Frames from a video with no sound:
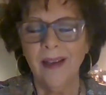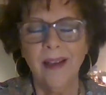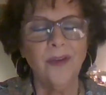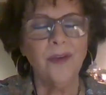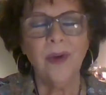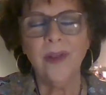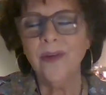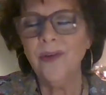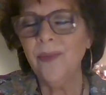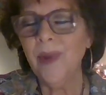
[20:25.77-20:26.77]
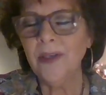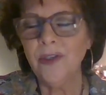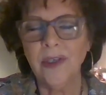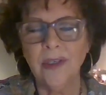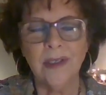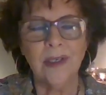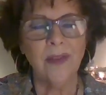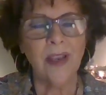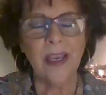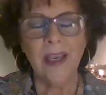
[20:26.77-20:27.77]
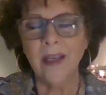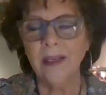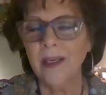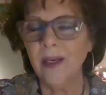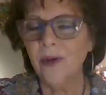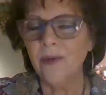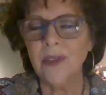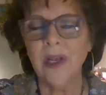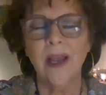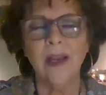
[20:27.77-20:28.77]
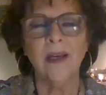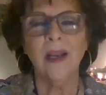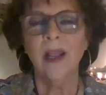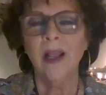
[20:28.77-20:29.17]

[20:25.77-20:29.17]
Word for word: into other dimensions, and the healing goes on